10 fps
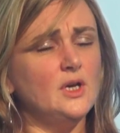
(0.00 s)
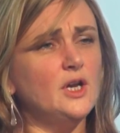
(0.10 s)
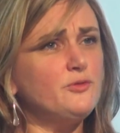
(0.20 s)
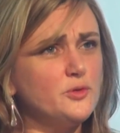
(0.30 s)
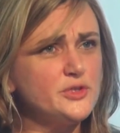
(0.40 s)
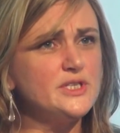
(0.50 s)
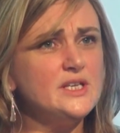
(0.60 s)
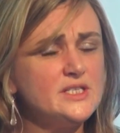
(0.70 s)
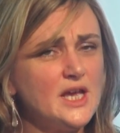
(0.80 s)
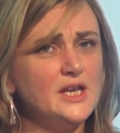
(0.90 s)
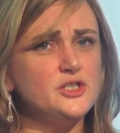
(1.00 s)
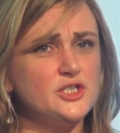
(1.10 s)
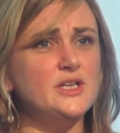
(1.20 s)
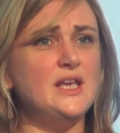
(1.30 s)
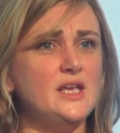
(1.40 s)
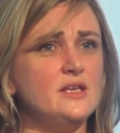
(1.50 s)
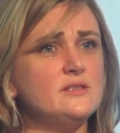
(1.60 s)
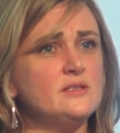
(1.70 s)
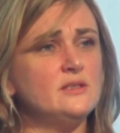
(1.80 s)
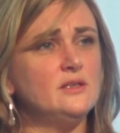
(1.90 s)
And of course the intention
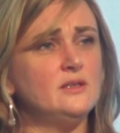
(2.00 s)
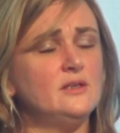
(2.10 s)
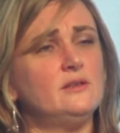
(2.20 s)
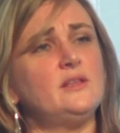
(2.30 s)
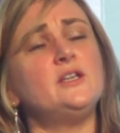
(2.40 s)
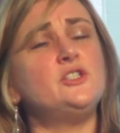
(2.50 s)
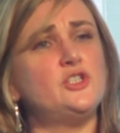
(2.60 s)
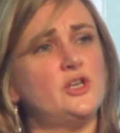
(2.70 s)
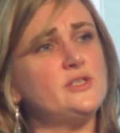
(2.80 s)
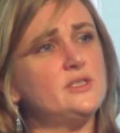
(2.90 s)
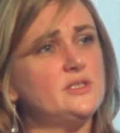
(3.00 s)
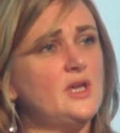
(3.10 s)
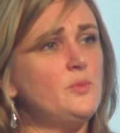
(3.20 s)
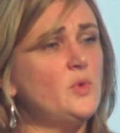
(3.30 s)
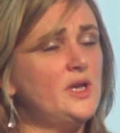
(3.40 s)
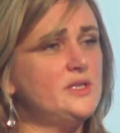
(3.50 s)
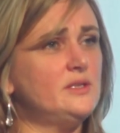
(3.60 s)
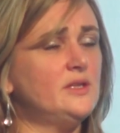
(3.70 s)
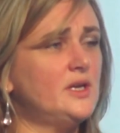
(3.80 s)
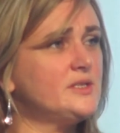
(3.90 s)
is that in just the same way as
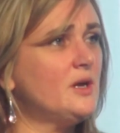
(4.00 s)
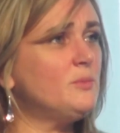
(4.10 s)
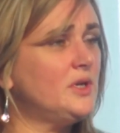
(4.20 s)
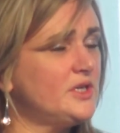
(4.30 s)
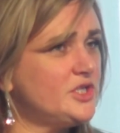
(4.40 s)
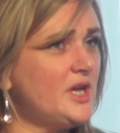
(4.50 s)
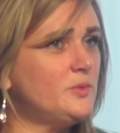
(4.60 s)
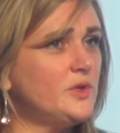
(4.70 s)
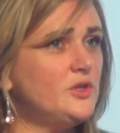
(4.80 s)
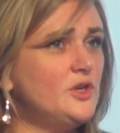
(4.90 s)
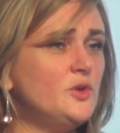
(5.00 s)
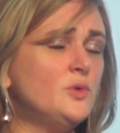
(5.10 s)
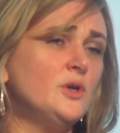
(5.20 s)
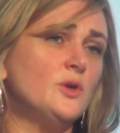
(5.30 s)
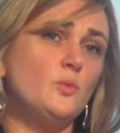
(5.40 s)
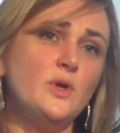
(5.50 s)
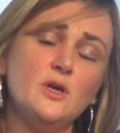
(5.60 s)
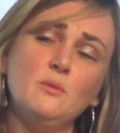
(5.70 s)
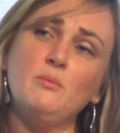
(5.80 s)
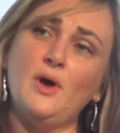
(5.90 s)
in that example I shared with you, we
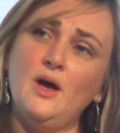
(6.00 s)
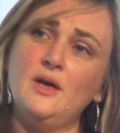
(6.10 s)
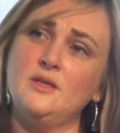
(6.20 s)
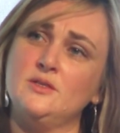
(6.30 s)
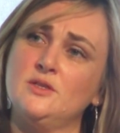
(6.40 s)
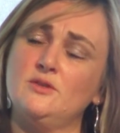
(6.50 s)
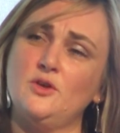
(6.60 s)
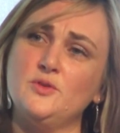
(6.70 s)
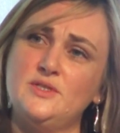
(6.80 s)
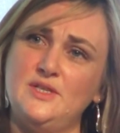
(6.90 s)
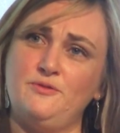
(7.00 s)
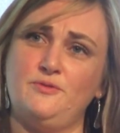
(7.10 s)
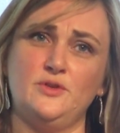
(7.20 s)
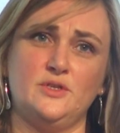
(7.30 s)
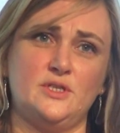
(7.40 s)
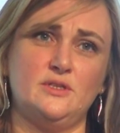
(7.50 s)
combined those different